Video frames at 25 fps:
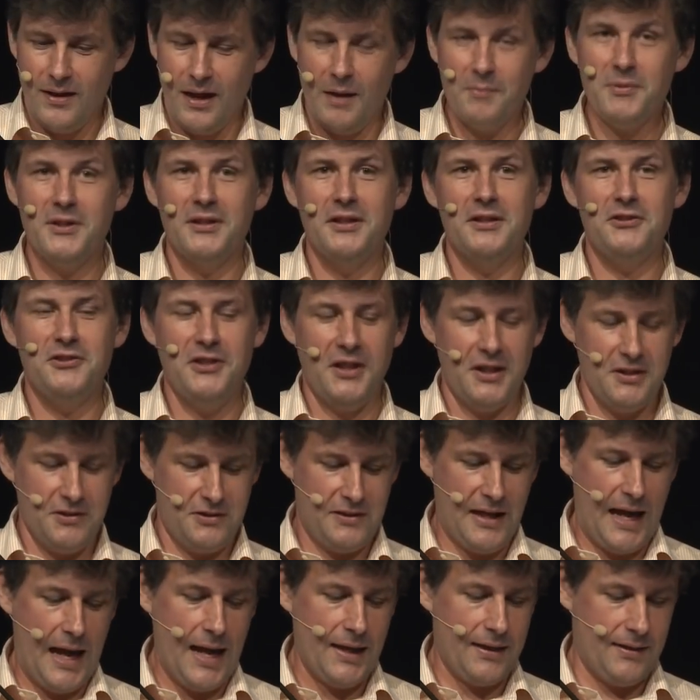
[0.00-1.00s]
I'm going to
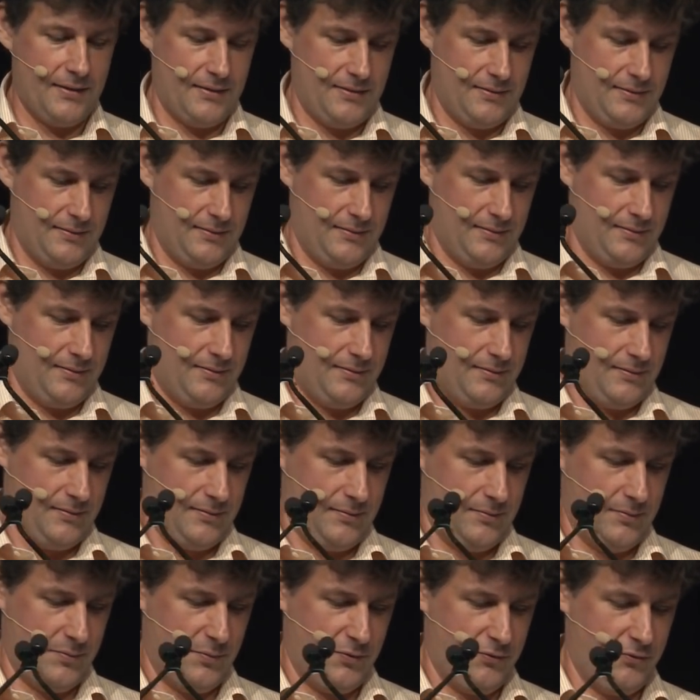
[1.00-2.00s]
change tack
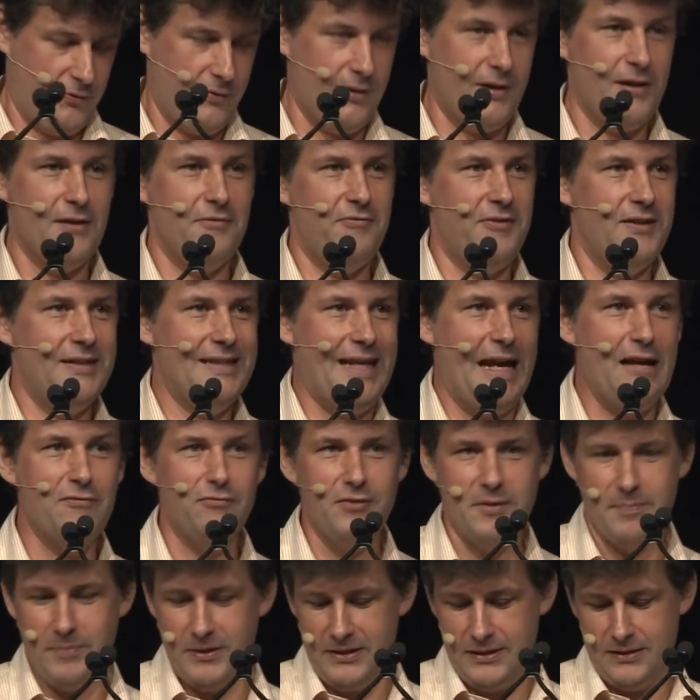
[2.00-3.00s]
before I offend
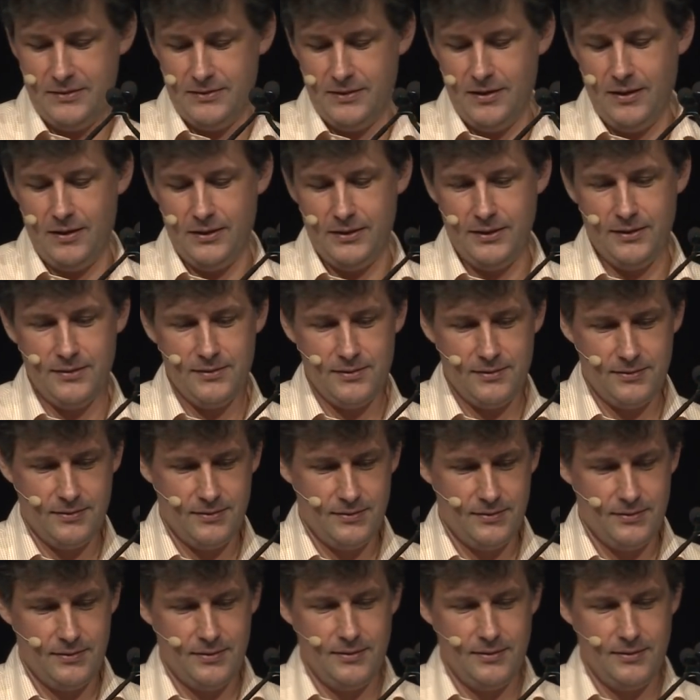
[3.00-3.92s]
everybody in the audience.